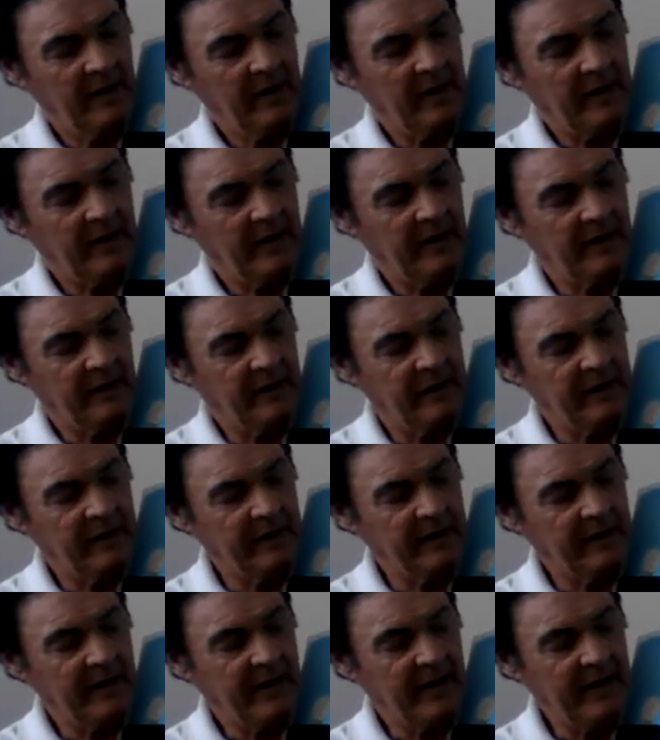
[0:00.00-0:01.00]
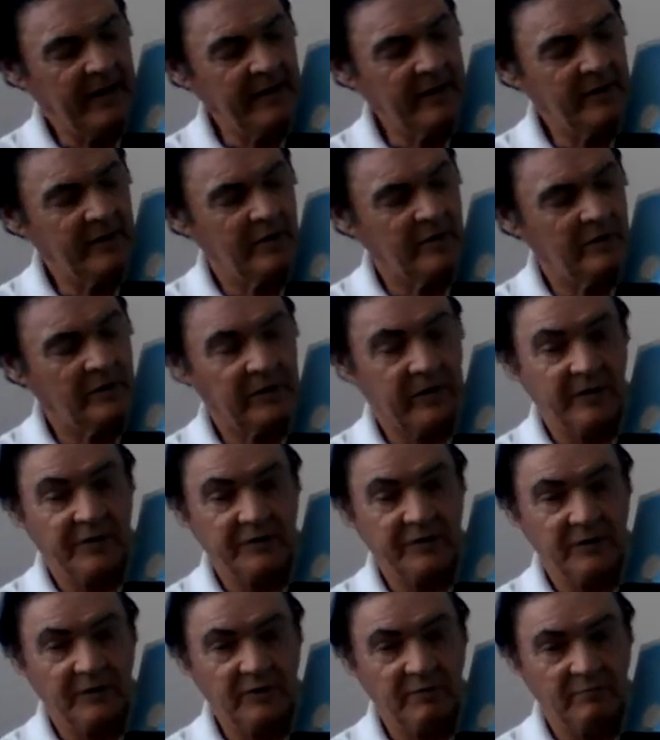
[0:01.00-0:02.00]
and the A note is
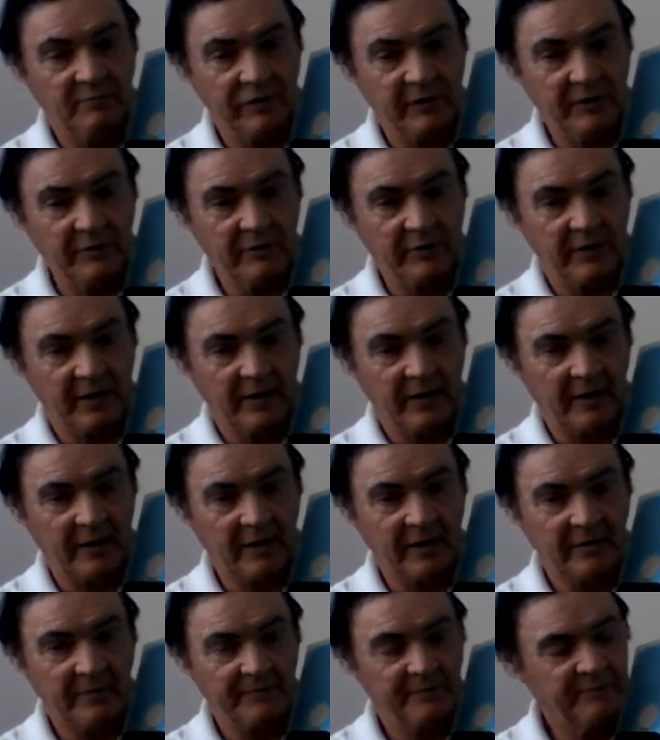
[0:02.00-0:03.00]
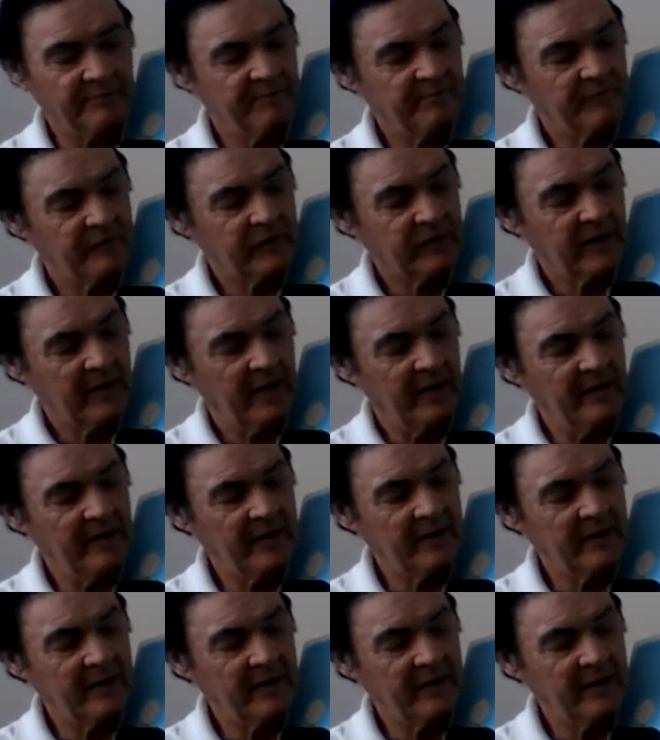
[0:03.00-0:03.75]
this blue dot. They